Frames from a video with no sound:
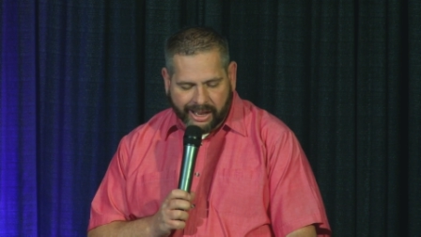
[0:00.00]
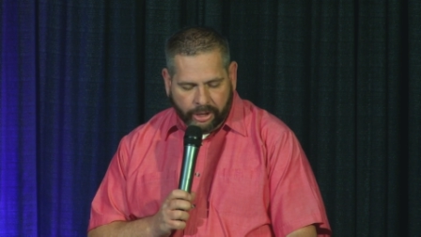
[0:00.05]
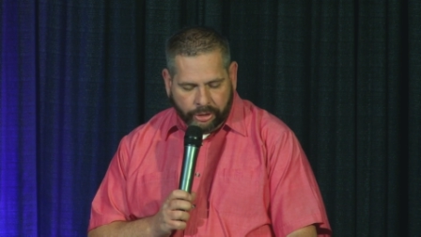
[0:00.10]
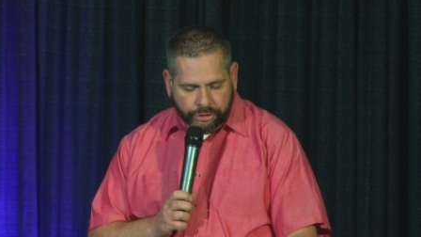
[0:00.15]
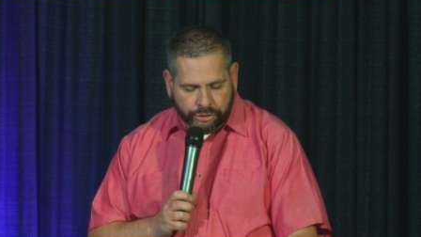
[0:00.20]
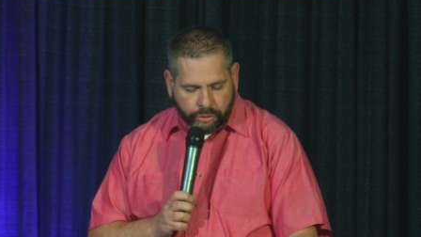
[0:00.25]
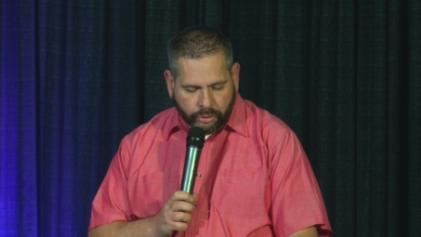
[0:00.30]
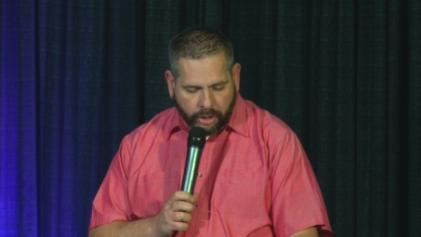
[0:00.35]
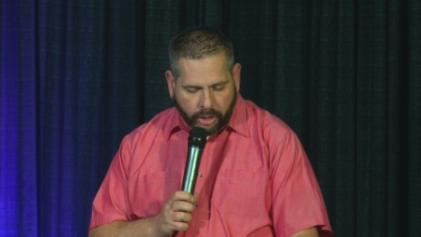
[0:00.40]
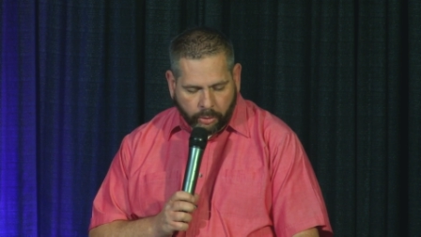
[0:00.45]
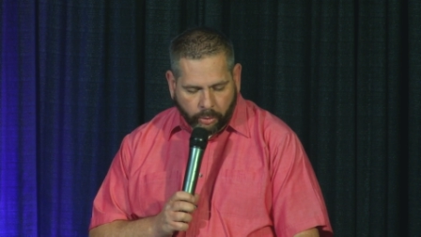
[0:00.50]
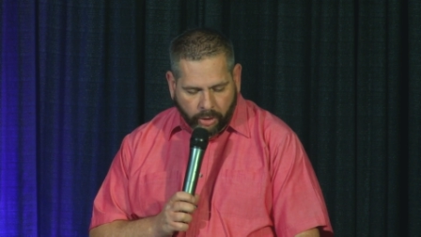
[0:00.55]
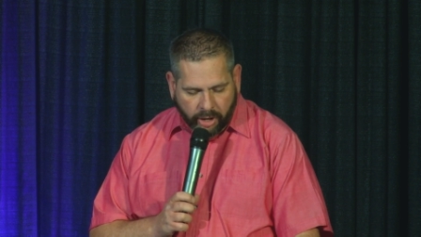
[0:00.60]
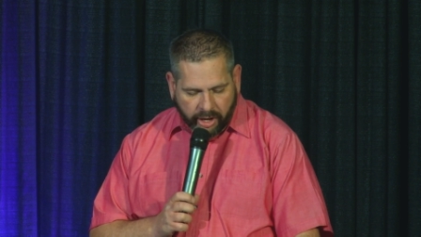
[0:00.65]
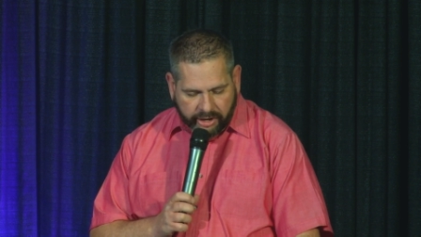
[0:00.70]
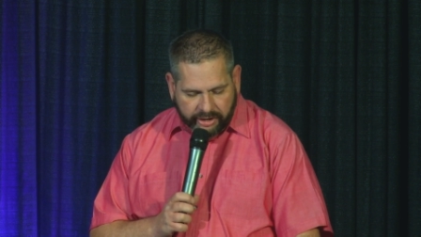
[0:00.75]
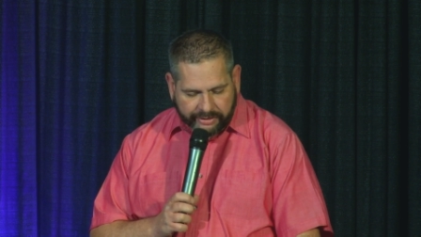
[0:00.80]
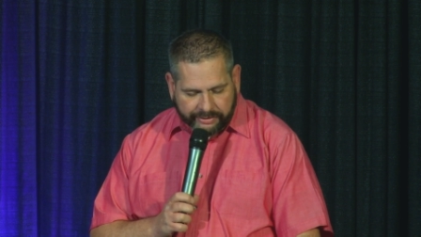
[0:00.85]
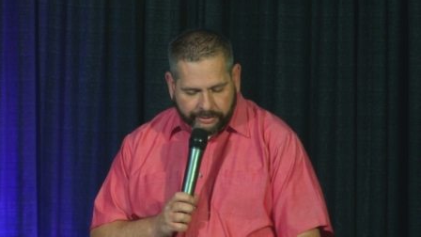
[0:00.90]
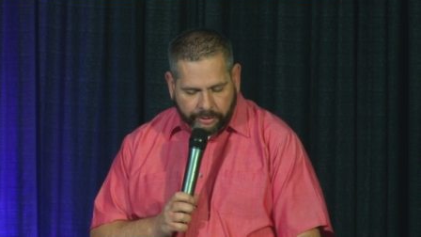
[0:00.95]
I'll draw
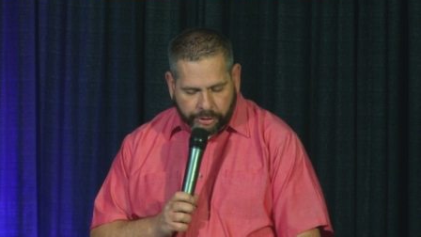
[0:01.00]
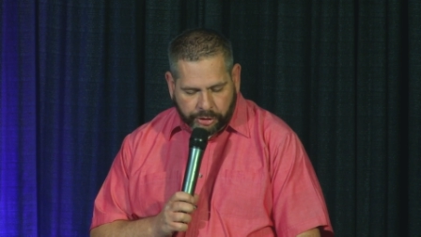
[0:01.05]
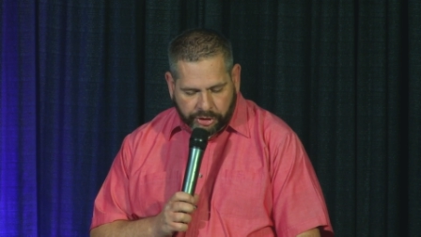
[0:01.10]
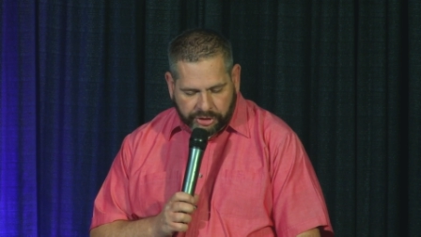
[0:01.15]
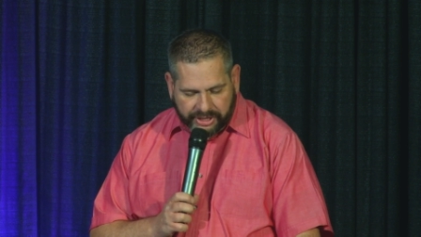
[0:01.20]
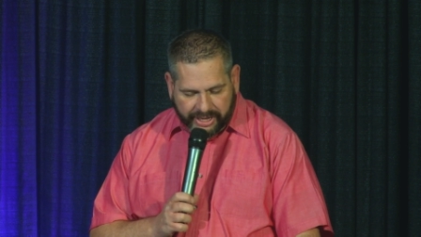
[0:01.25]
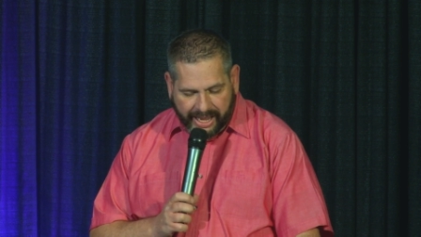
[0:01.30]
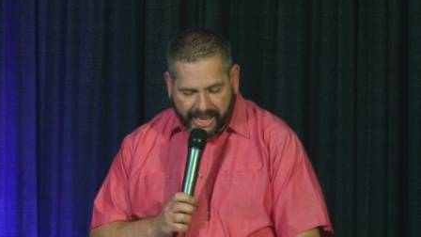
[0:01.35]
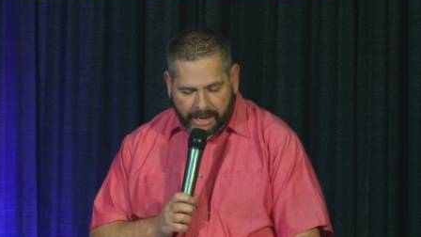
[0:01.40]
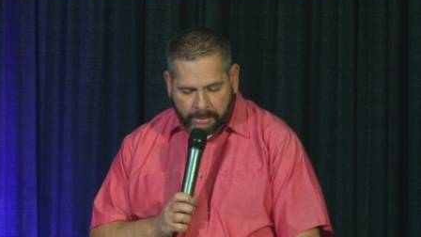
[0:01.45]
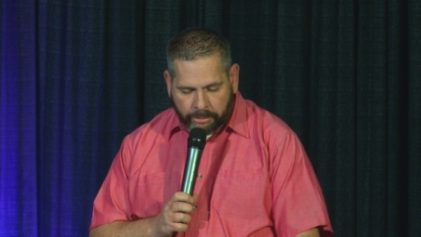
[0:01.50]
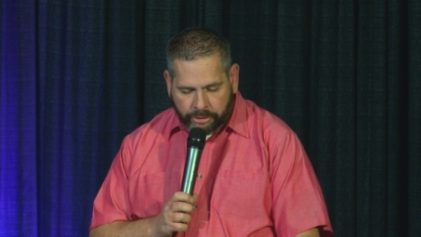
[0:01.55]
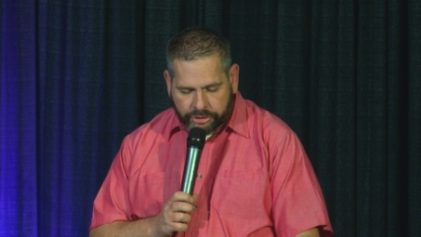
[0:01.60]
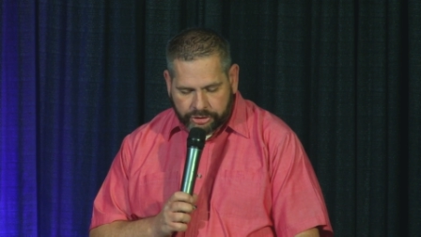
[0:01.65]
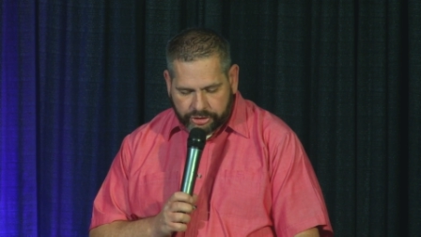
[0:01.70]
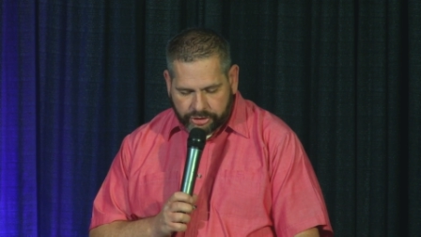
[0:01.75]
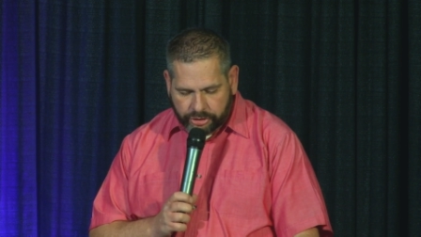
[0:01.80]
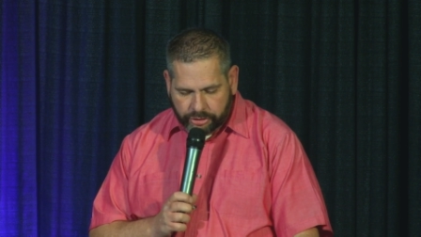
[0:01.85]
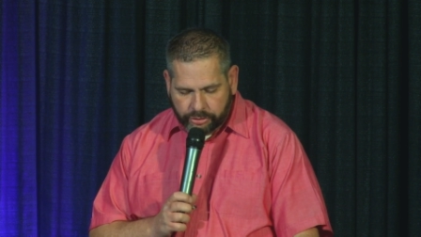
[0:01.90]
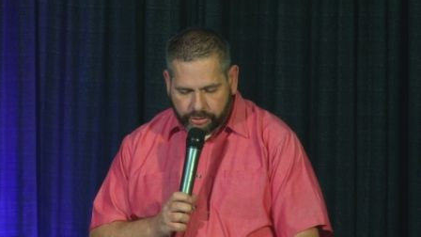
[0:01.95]
water for your
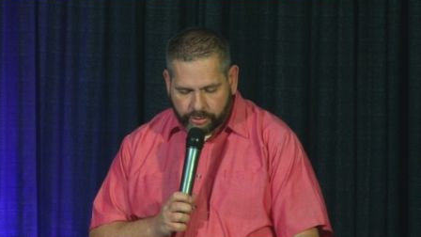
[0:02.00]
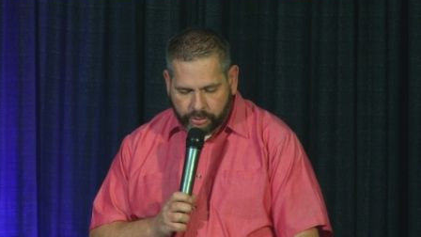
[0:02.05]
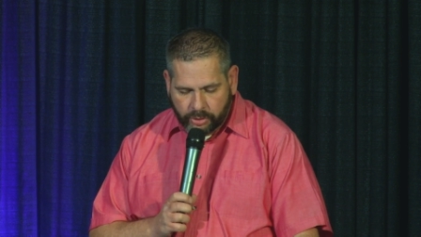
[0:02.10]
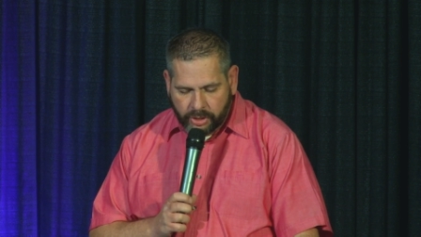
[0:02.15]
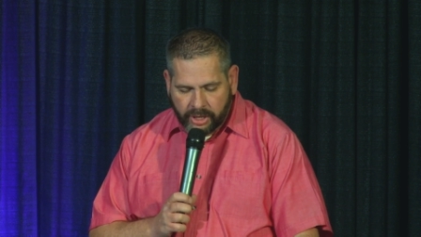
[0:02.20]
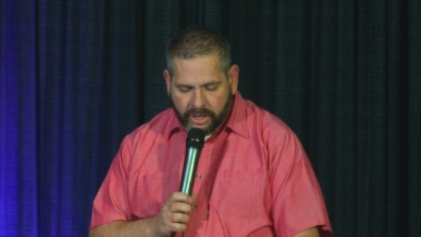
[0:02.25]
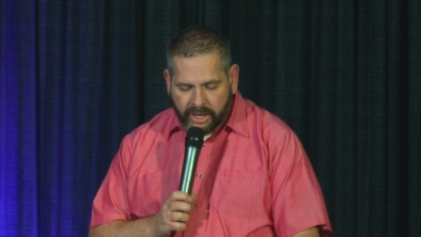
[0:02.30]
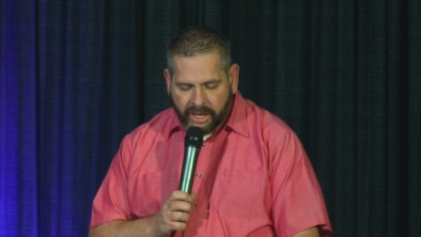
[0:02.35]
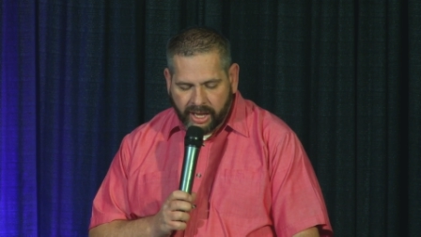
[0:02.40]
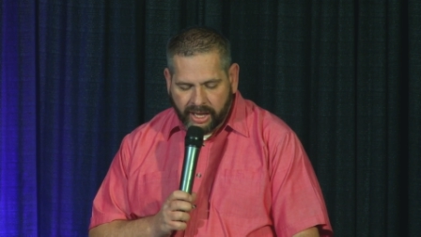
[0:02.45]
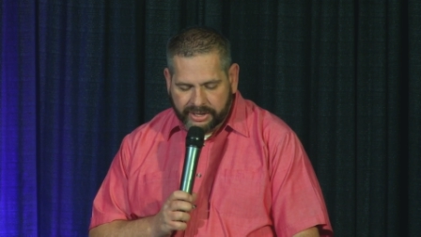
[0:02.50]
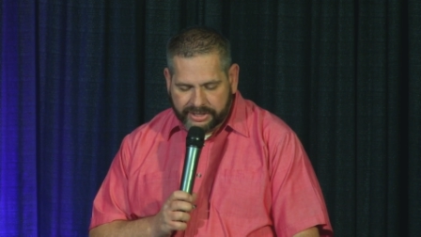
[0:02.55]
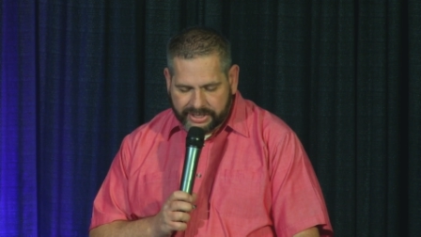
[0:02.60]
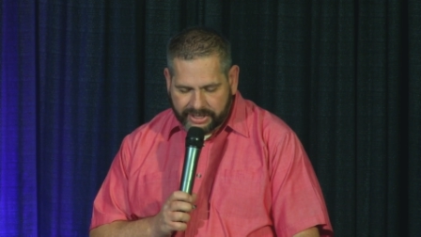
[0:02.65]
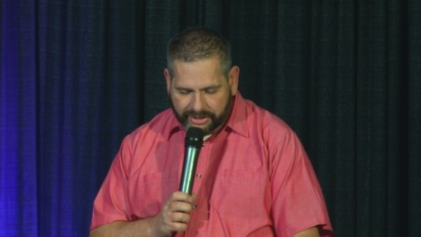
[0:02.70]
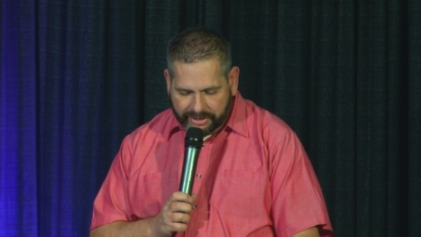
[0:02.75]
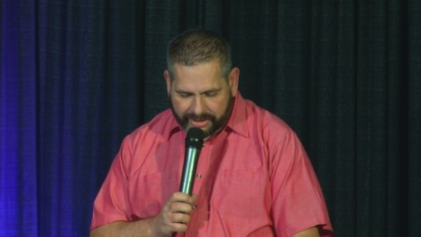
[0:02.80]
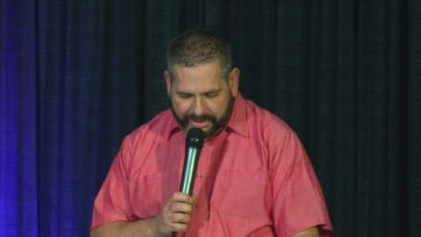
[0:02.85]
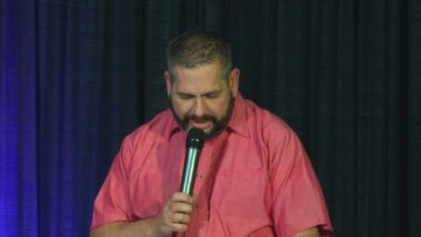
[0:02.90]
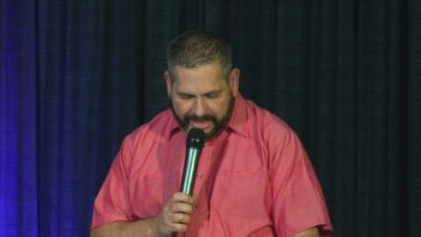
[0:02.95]
camels too
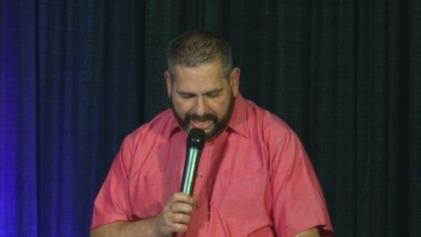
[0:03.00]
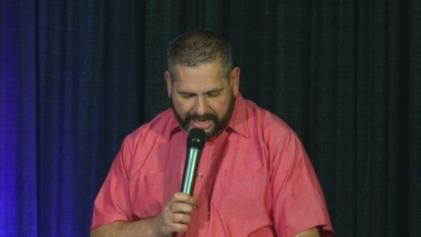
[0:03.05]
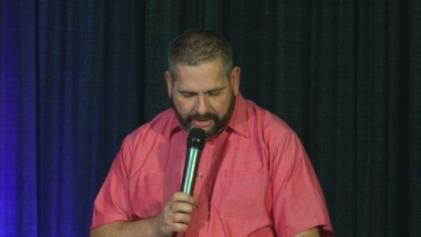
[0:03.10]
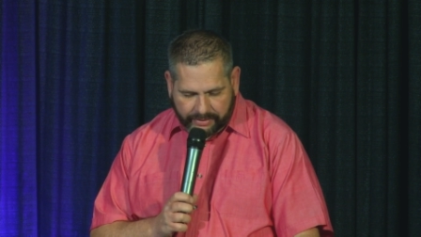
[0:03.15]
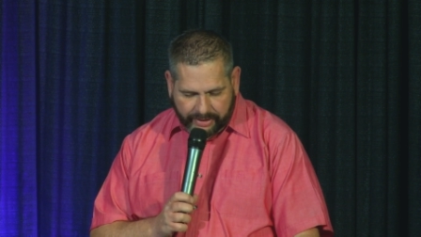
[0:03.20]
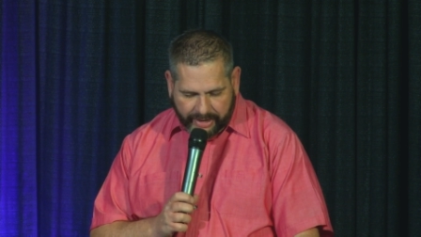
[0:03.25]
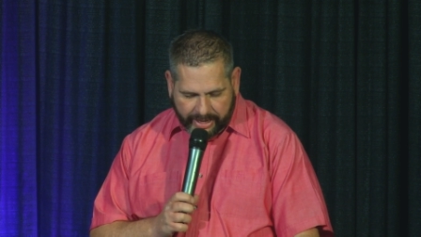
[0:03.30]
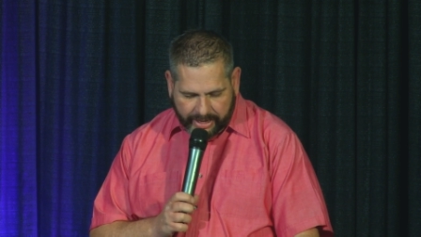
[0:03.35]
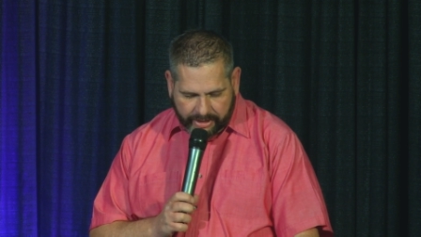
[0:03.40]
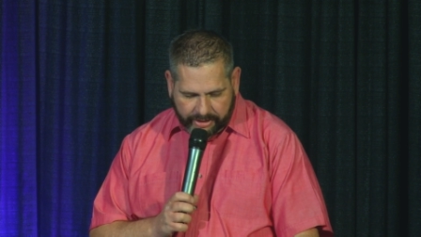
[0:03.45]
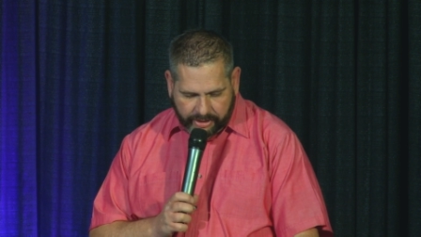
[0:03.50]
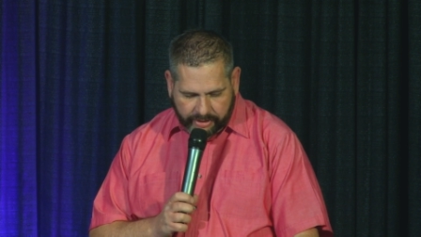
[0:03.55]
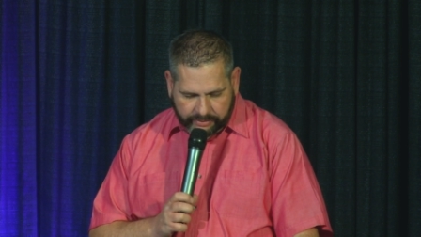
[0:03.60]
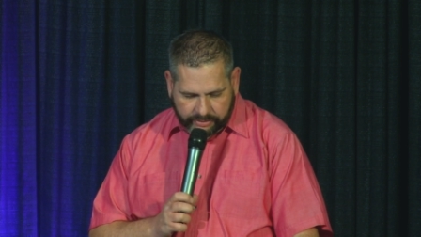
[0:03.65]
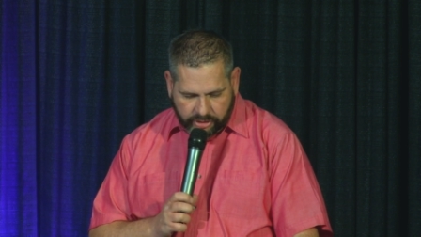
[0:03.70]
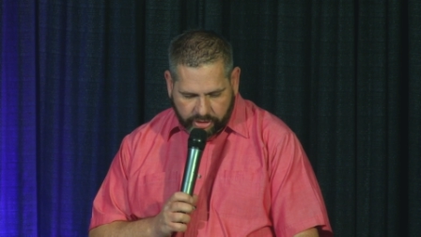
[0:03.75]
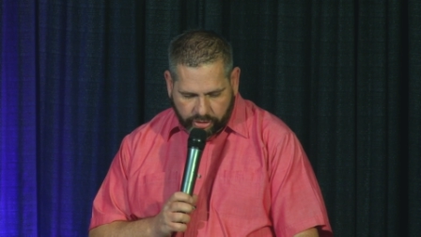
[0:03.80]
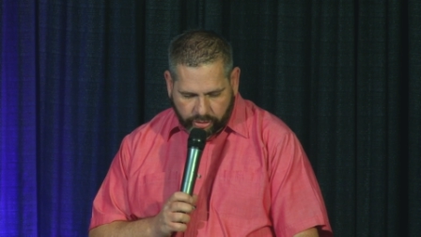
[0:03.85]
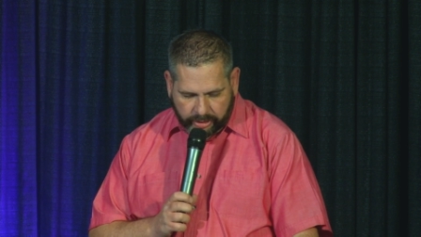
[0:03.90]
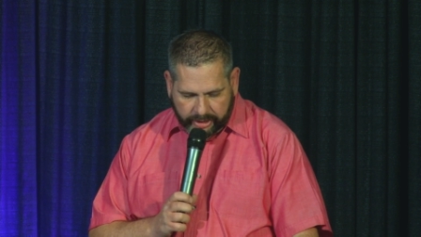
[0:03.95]
until they have had
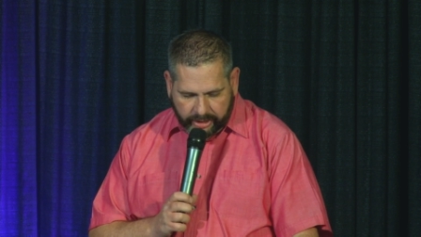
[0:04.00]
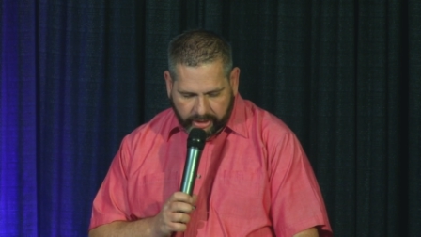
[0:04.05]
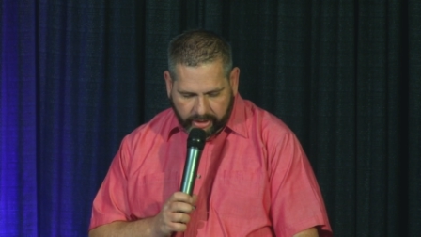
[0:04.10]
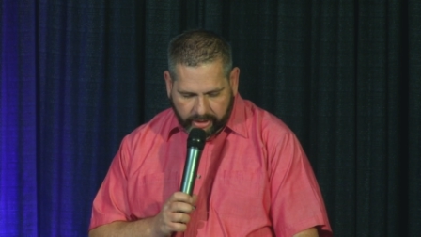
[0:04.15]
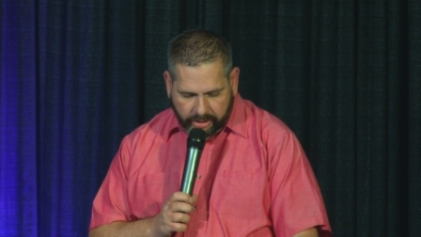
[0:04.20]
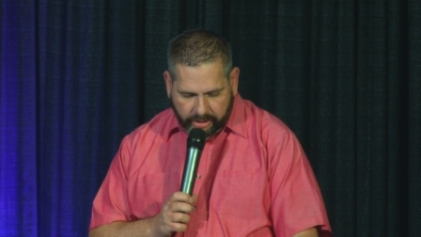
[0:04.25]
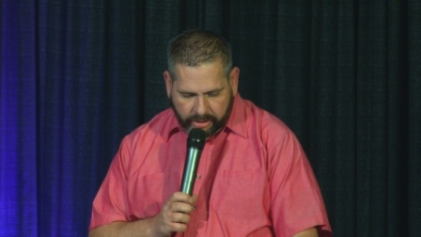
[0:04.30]
enough to drink.